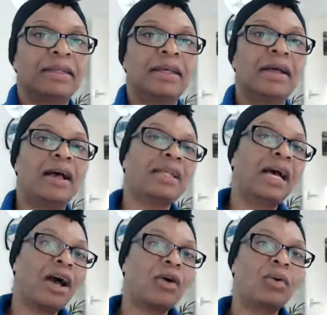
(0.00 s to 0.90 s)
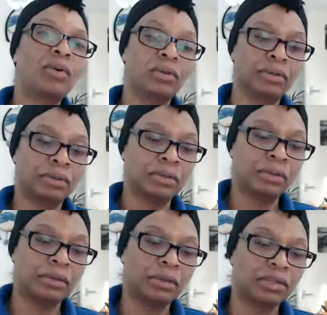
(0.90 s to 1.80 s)
And how
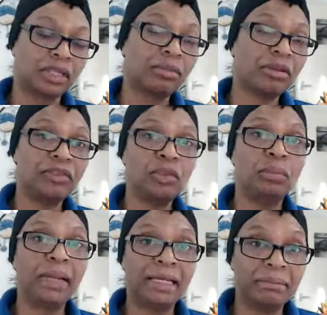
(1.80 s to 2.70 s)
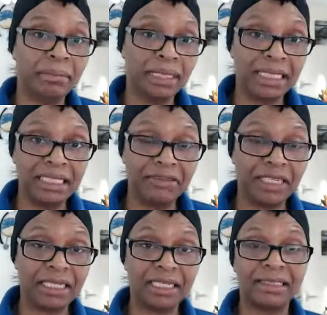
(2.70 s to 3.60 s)
some of you men believe
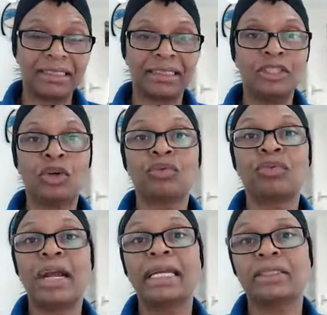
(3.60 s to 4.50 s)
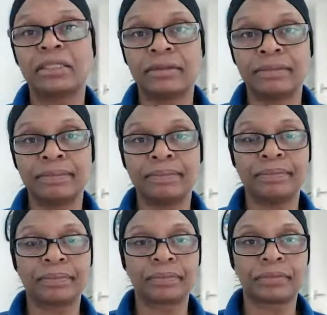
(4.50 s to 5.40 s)
it is your right
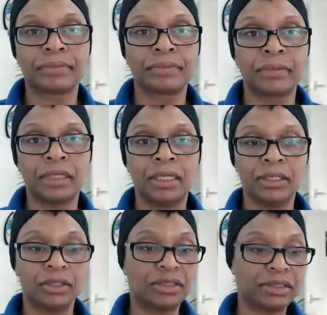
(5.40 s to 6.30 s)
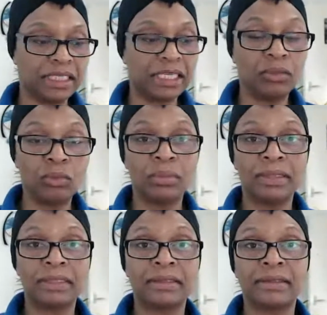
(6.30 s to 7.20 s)
to see a
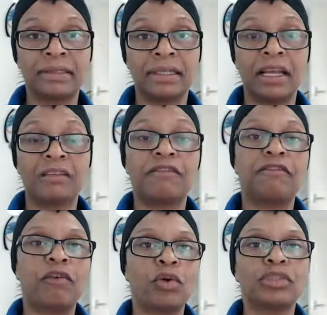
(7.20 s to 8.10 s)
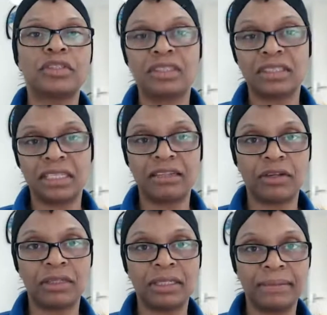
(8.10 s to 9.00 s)
woman and force yourself on them.